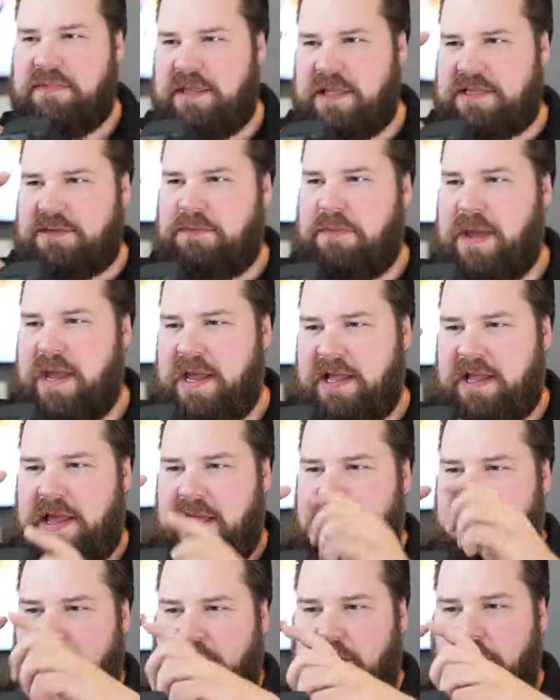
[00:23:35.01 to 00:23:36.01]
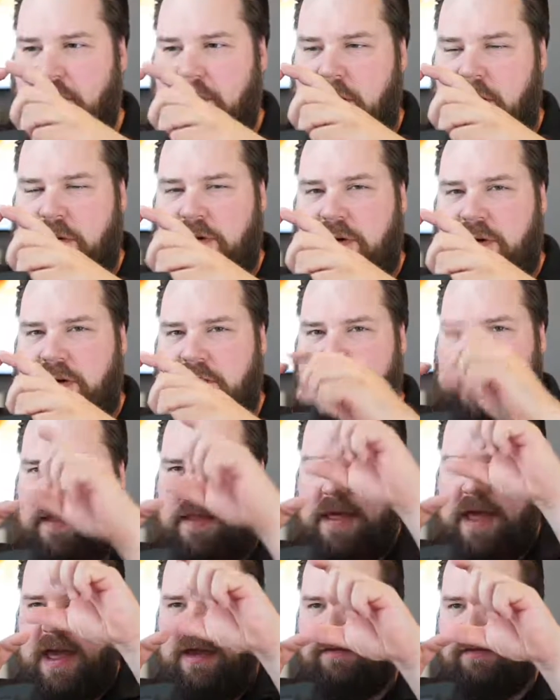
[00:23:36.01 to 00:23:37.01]
this big. They have a little motor, and then
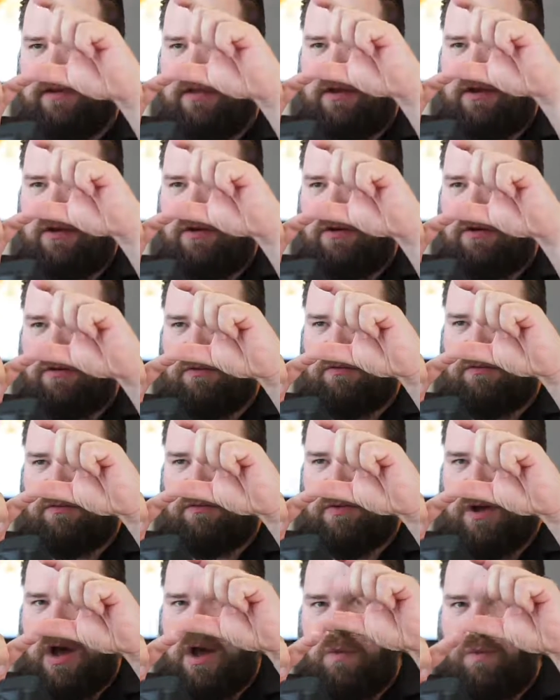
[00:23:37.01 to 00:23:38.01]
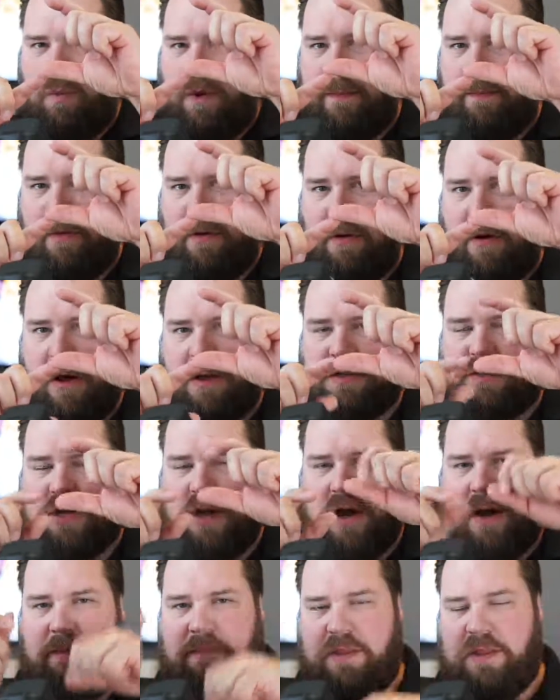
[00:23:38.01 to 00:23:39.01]
they have a little whipper on
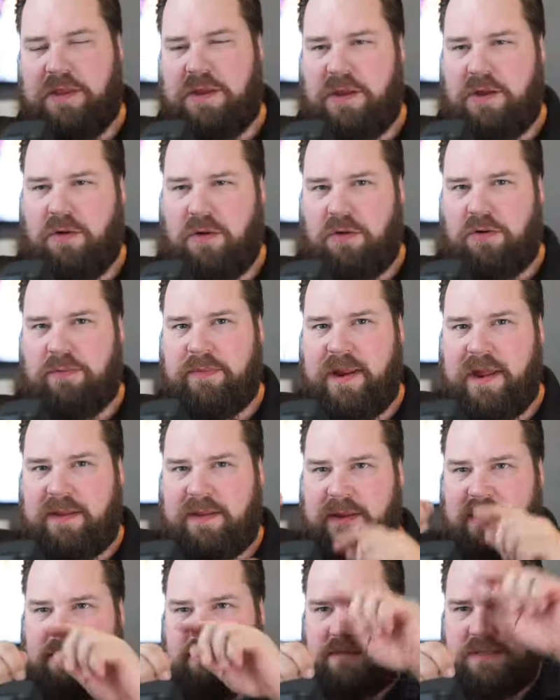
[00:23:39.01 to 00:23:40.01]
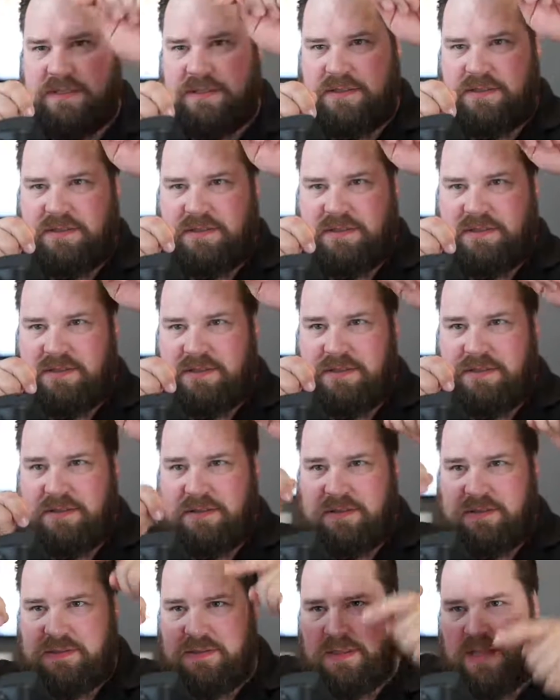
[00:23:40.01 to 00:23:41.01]
top, and then you hold them down. They go
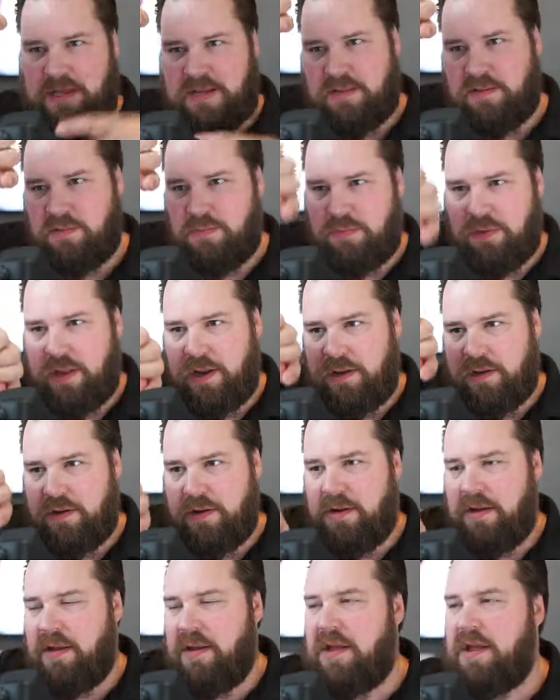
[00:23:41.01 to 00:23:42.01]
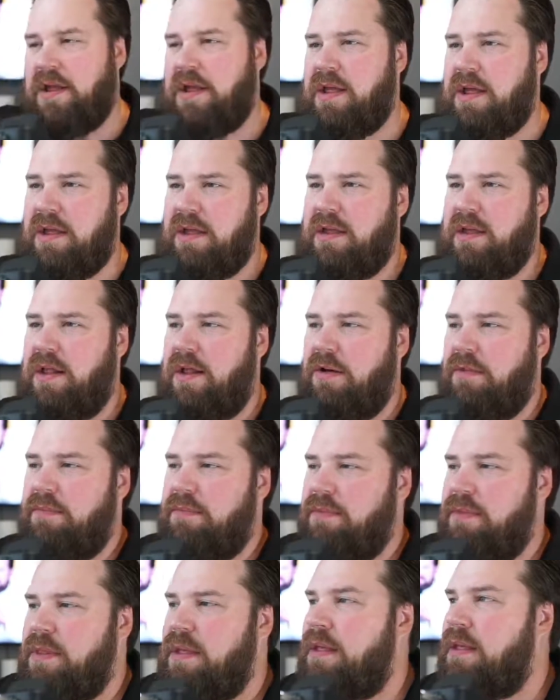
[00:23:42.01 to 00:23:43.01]
bzzz, like a little blender.
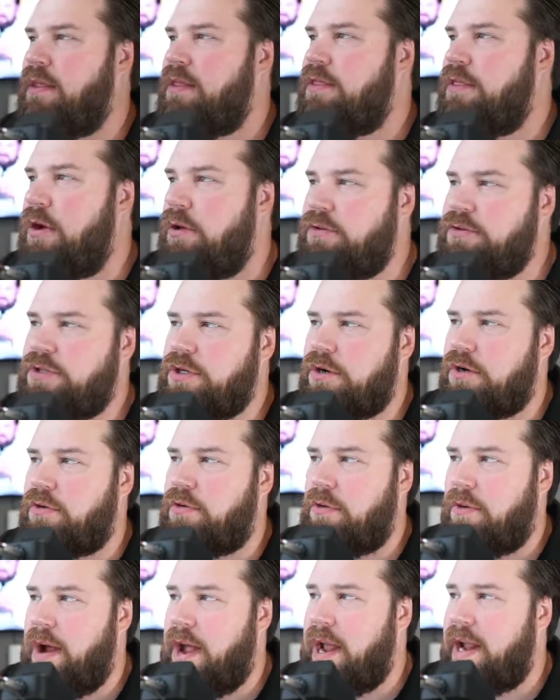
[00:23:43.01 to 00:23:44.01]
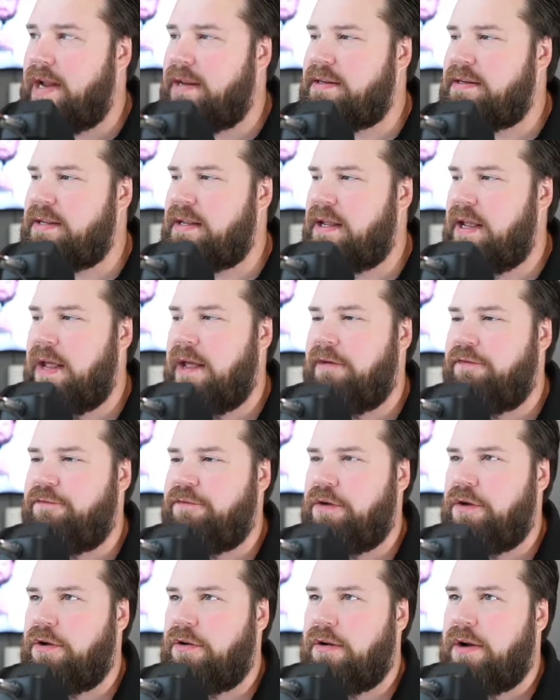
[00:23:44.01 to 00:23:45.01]
Those are great if
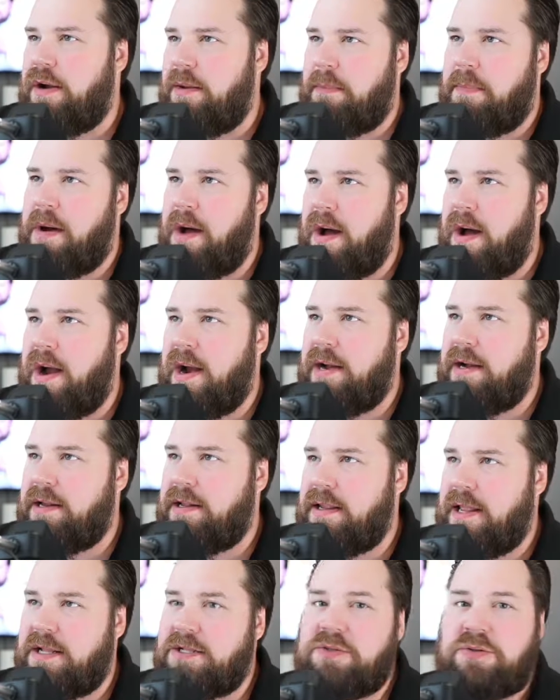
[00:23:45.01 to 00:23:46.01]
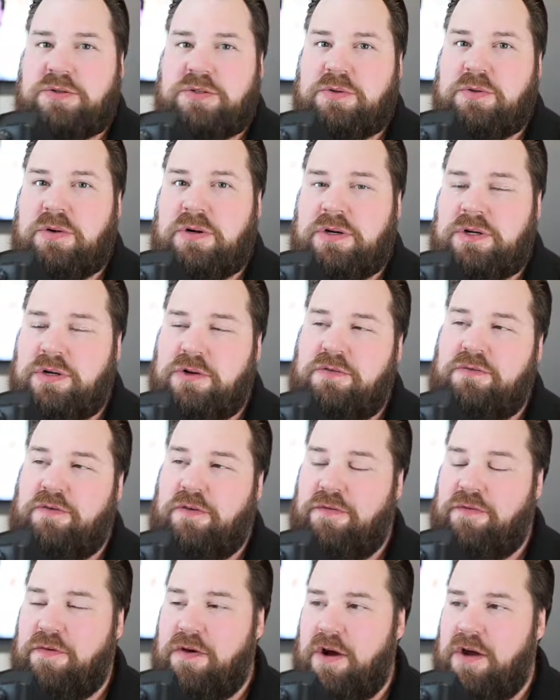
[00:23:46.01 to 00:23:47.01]
you're in a bind and that's what you want to do
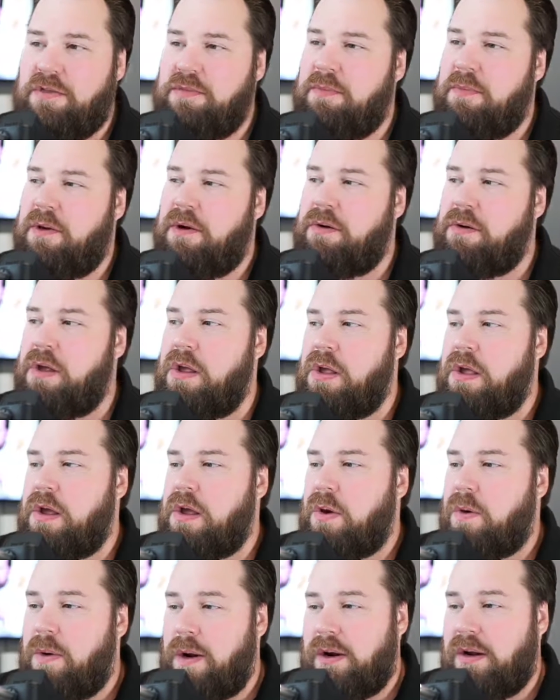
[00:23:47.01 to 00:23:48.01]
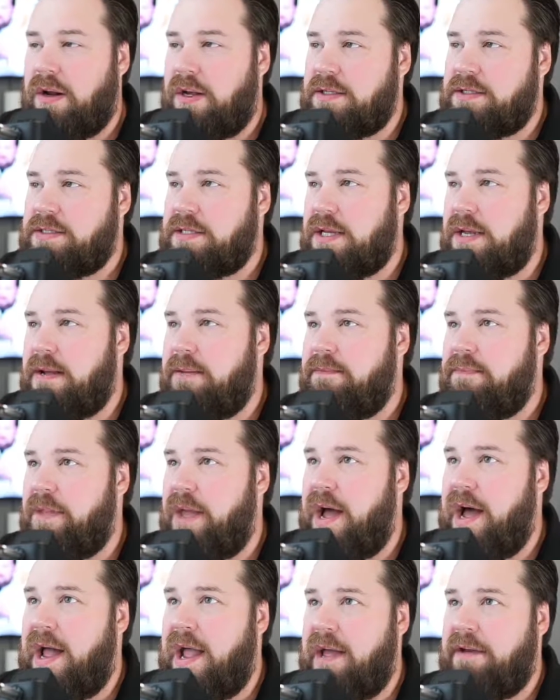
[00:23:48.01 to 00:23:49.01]
for froth milk. Quite honestly,
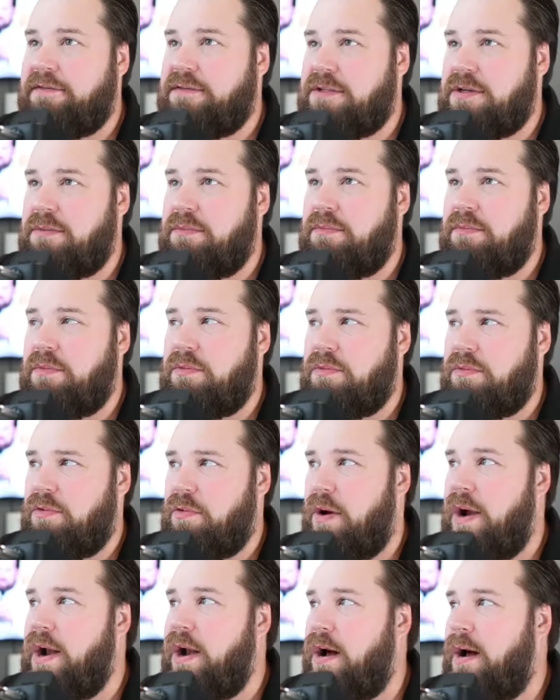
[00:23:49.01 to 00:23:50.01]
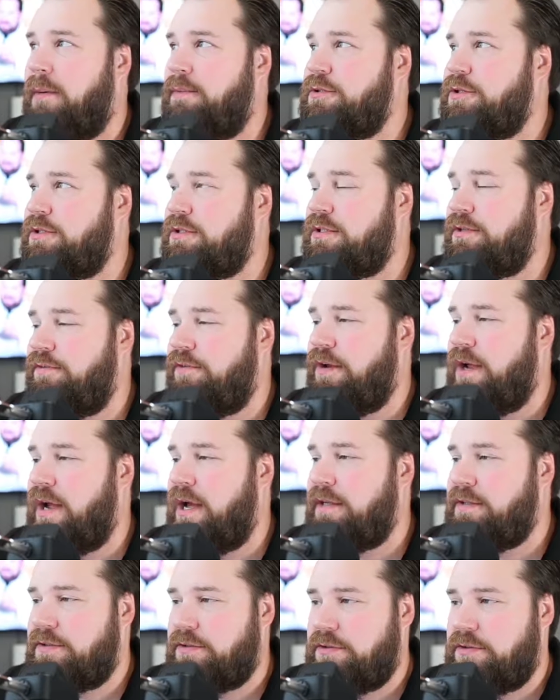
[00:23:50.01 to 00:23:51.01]
I have some great options if you
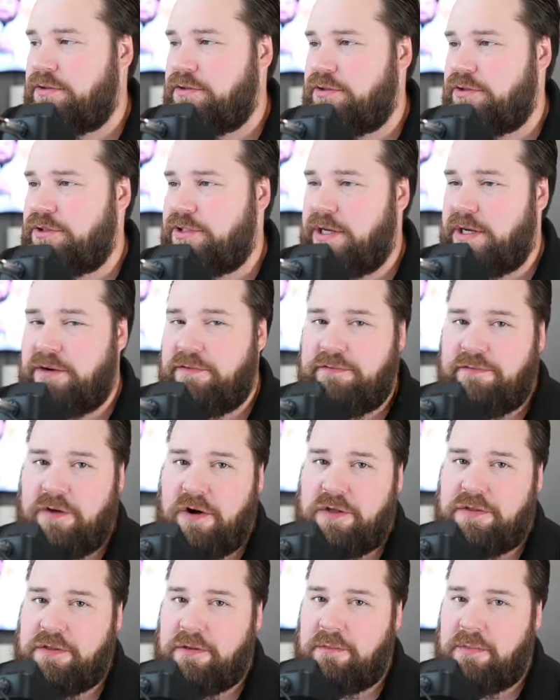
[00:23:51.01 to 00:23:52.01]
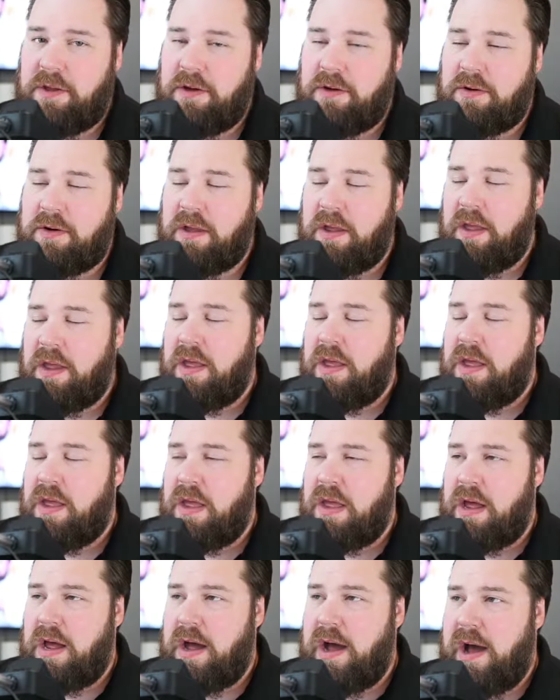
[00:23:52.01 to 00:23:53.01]
guys are interested in frothing milk.
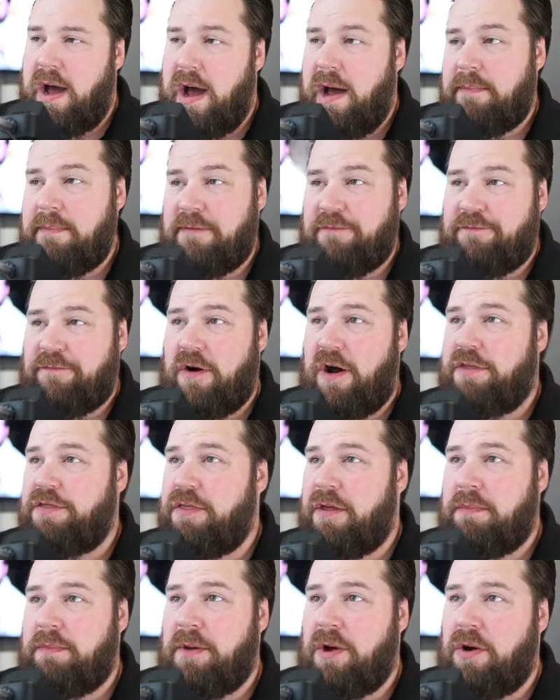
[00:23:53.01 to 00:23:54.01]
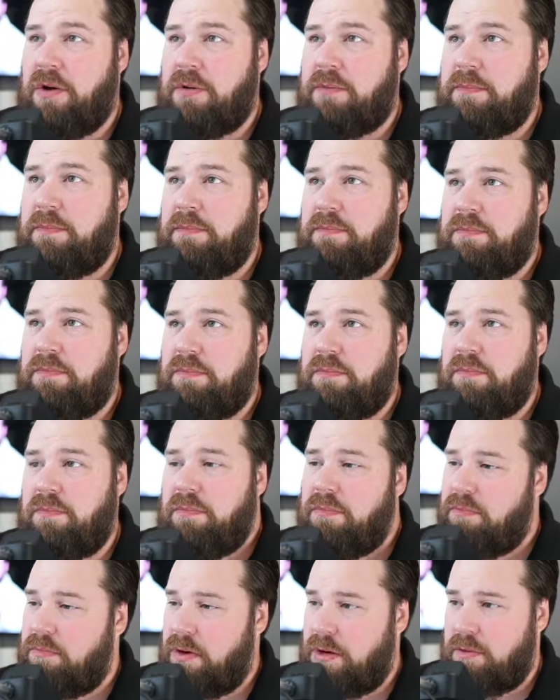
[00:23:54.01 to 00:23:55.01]
I've been frothing milk
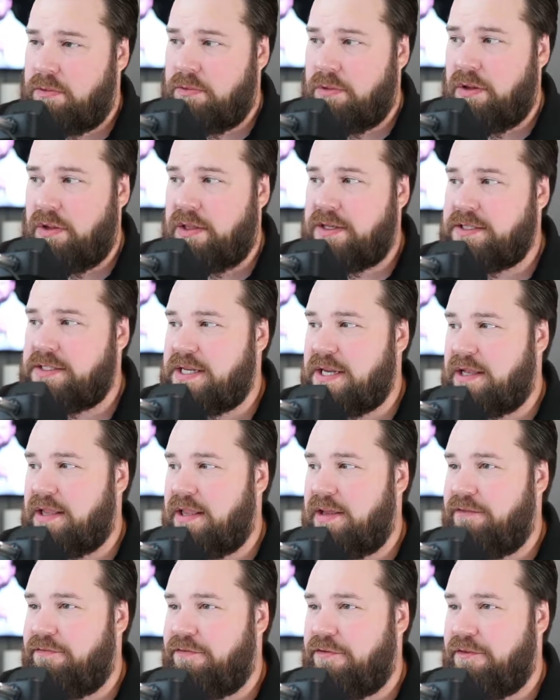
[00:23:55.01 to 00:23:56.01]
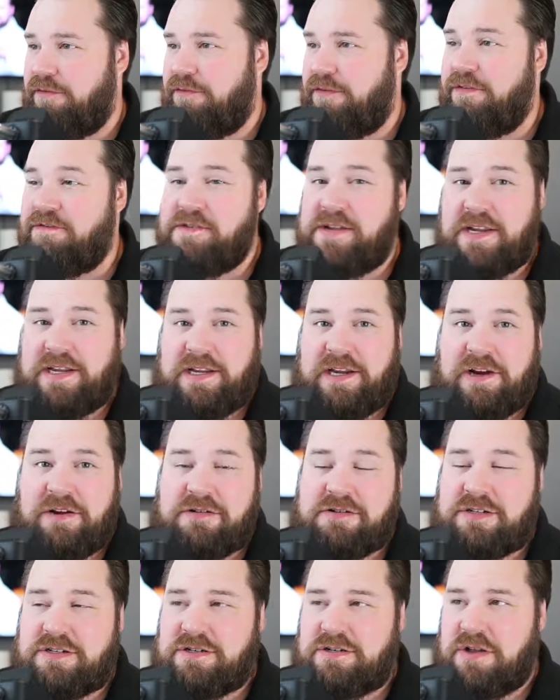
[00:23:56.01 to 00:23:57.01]
realistically for 15
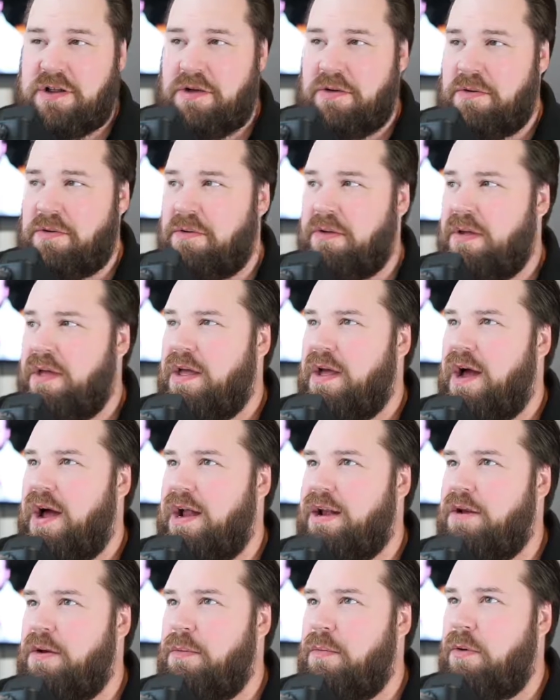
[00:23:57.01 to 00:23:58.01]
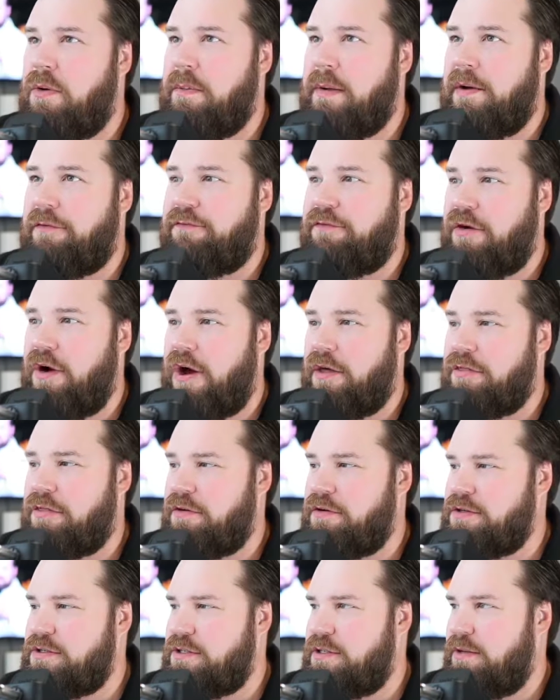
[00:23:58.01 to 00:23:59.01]
years, so I know more about
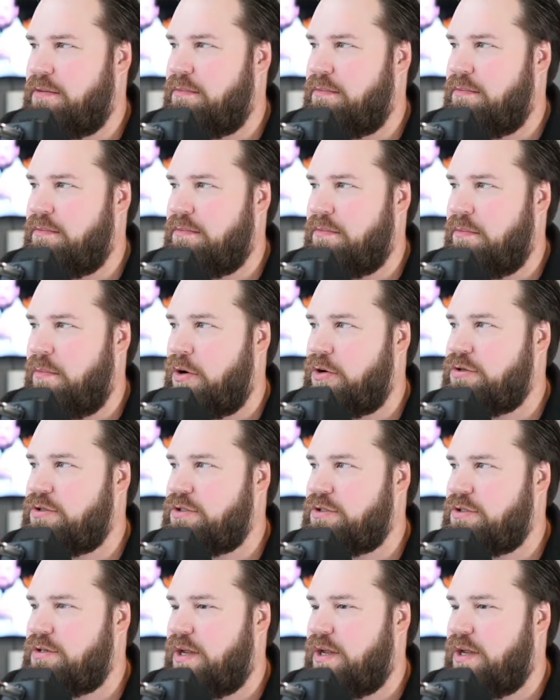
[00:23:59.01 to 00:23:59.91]
frothers than most